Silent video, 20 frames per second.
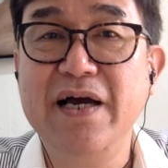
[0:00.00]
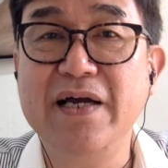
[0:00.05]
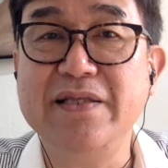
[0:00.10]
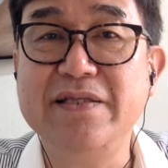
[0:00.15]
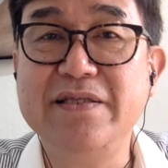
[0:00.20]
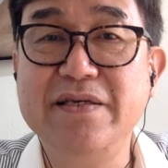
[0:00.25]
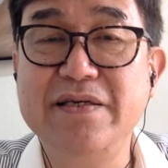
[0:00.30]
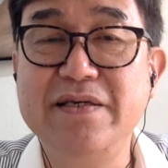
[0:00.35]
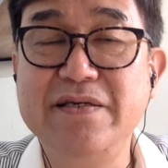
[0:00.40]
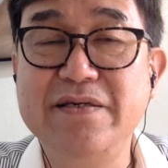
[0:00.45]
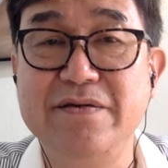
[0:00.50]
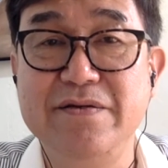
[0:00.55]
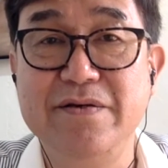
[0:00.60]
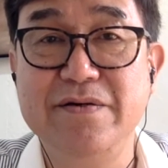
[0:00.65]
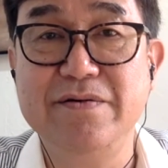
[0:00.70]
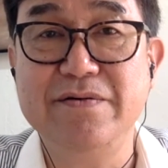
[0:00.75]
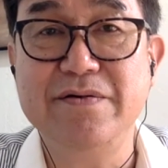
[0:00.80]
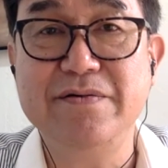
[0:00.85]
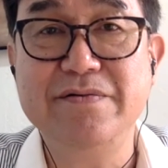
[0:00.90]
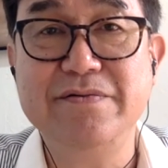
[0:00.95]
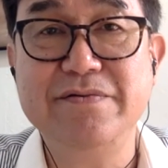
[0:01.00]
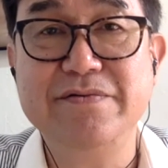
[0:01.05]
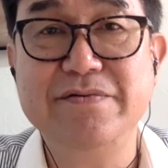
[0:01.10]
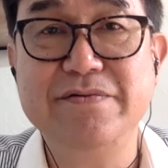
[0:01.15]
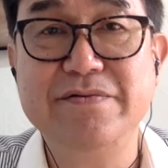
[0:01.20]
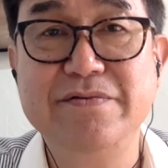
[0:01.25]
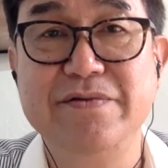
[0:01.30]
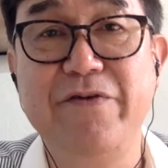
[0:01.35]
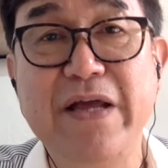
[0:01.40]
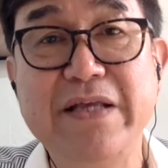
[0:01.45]
I think,
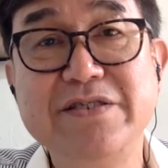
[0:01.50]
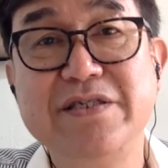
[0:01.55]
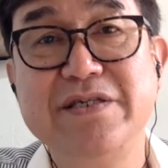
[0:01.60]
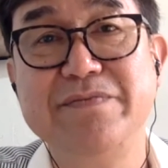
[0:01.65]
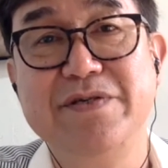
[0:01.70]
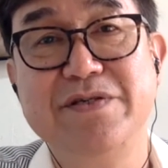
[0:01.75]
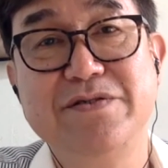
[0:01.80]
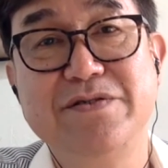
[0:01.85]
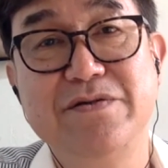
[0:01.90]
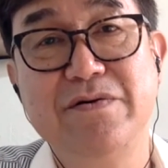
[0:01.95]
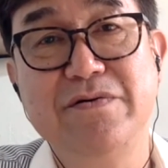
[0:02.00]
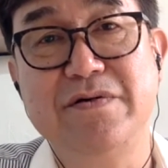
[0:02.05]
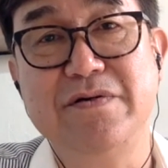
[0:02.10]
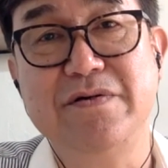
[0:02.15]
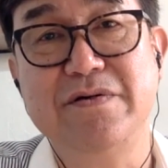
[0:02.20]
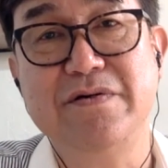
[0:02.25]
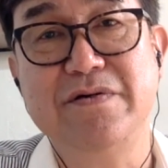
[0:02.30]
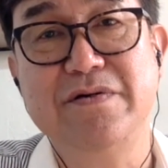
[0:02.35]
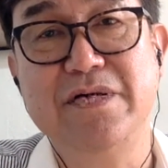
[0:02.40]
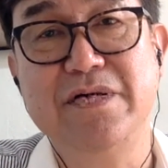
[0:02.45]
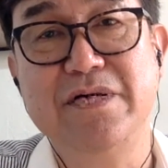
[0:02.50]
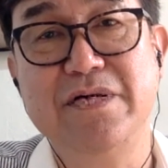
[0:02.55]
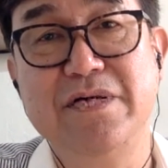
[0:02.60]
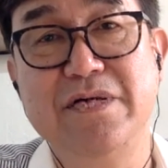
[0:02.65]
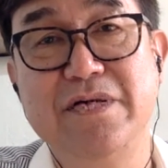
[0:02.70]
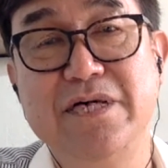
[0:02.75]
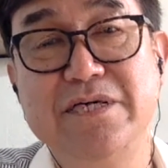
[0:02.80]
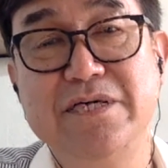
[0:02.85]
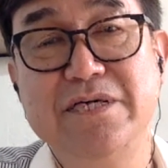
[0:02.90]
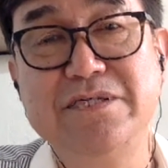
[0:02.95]
the friendship is so good,
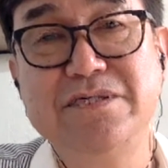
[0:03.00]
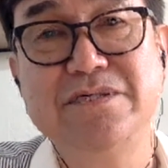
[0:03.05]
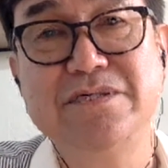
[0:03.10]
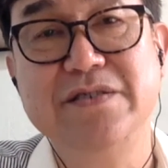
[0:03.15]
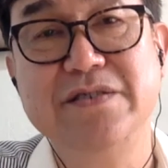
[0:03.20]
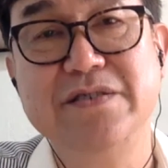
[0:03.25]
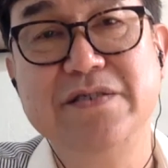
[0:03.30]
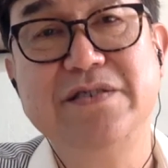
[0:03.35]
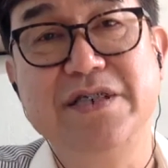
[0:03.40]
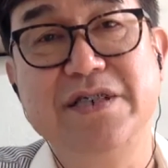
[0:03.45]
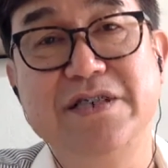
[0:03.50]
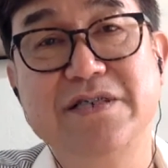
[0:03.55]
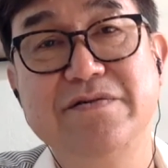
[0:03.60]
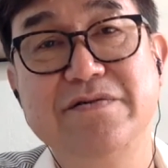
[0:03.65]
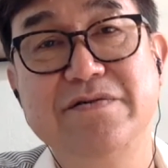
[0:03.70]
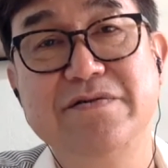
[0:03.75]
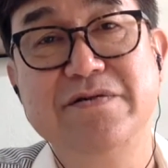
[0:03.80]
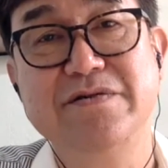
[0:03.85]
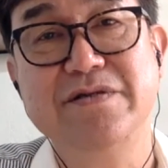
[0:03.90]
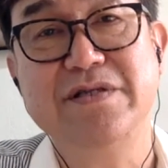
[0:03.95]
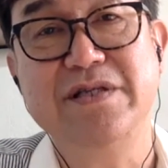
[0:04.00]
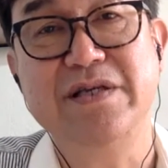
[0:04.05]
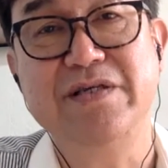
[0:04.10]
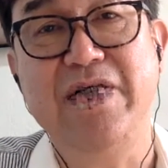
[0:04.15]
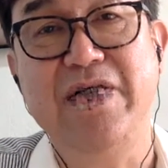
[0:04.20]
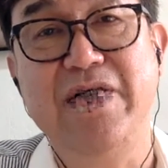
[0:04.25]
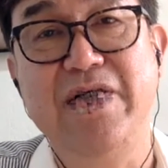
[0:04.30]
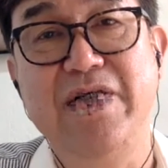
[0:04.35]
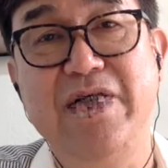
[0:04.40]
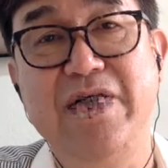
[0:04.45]
relationship is good.
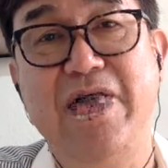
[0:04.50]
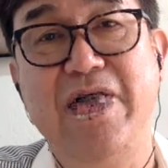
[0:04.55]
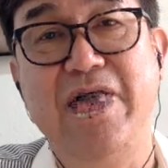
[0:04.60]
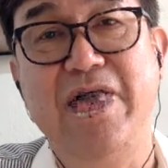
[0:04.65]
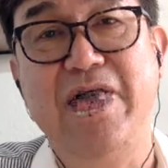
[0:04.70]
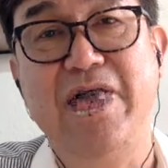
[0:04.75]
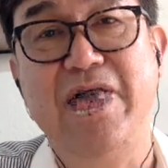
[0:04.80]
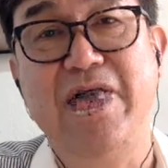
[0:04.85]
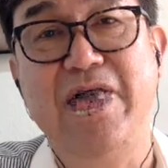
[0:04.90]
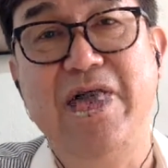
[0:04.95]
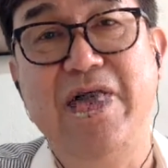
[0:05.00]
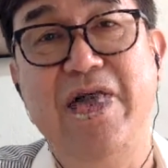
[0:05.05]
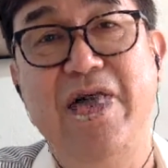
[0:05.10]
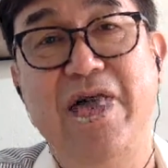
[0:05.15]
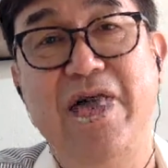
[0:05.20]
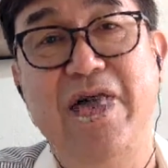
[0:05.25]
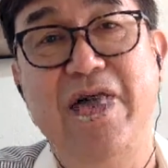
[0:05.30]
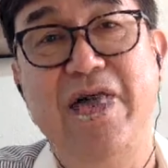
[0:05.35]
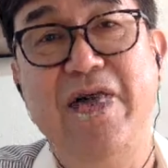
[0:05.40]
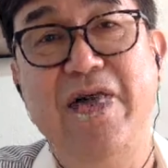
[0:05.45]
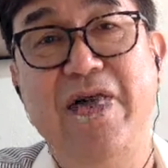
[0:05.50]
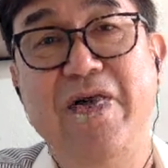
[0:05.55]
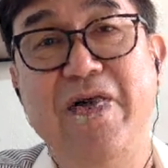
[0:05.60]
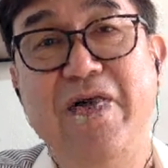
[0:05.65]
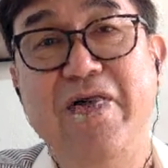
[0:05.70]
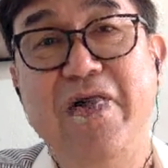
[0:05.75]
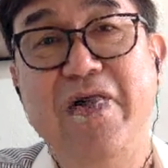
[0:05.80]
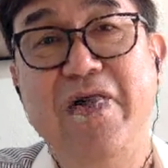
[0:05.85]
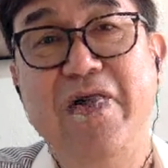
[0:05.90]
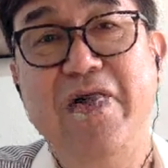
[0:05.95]
If you start asking,
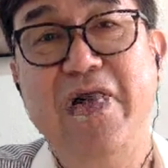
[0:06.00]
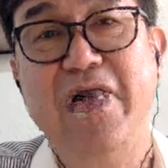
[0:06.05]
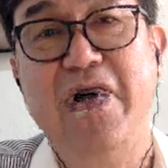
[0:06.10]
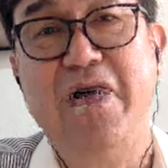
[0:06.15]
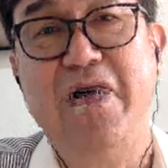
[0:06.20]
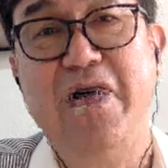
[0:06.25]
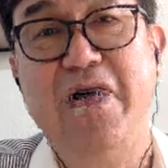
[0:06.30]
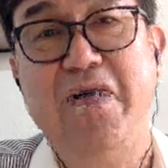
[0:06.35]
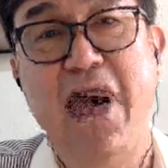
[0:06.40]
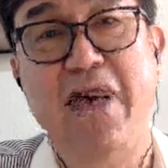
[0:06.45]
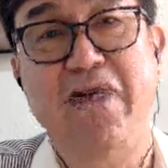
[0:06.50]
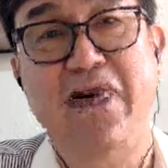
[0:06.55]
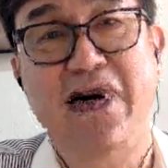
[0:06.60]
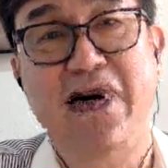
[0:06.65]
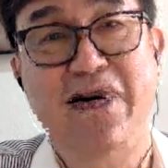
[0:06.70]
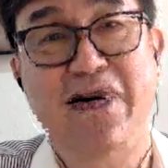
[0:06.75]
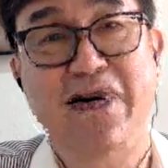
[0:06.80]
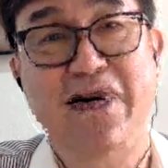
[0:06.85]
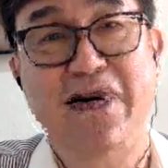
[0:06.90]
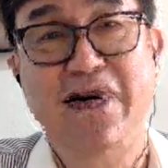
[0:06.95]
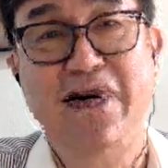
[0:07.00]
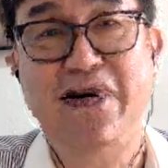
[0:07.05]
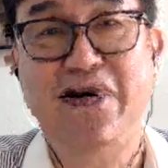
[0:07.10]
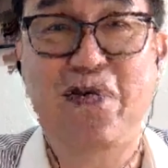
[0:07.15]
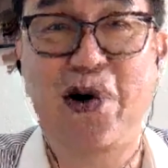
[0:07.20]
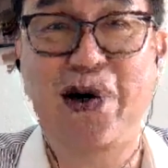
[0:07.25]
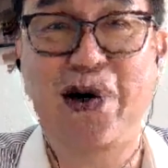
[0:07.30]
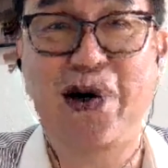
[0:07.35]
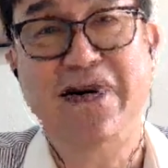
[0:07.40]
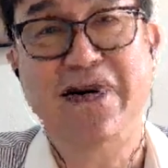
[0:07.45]
maybe
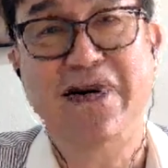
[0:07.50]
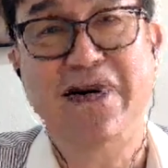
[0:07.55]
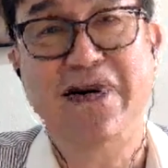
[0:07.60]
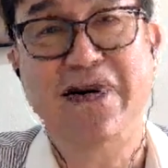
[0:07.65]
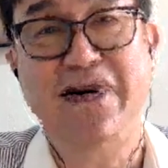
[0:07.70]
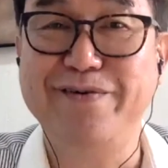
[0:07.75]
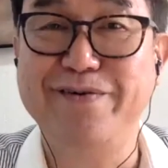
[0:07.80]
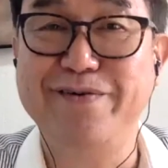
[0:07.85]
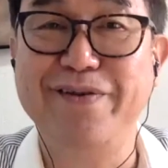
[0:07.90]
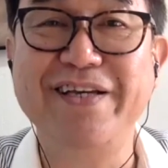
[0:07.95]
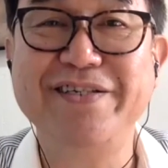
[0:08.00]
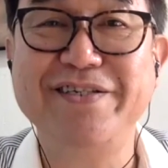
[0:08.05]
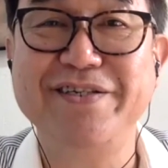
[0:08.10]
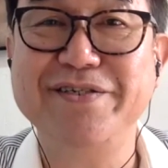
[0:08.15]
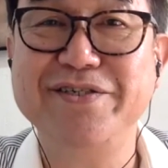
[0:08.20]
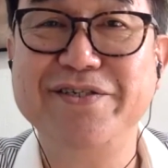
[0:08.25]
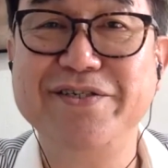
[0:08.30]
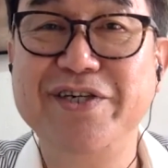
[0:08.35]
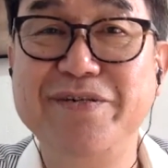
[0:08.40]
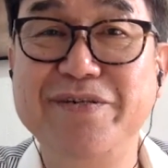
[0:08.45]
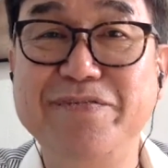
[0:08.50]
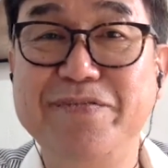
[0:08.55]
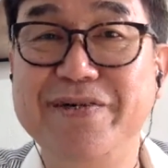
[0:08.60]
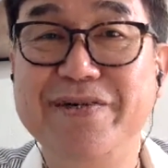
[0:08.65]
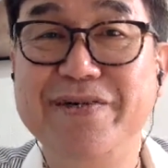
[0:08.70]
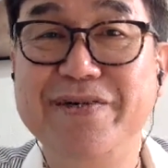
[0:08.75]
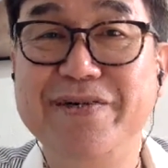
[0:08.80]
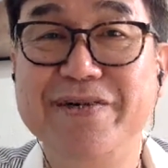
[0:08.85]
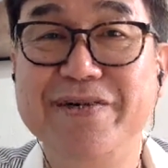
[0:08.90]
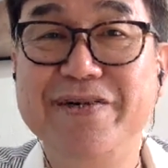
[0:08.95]
spoil the relationship.